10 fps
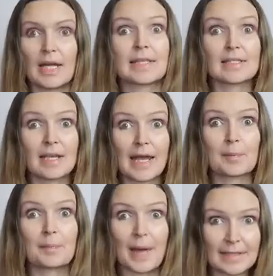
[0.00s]
It's
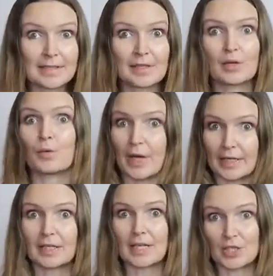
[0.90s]
like pattern
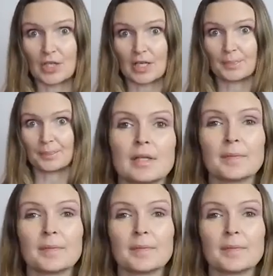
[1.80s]
recognition.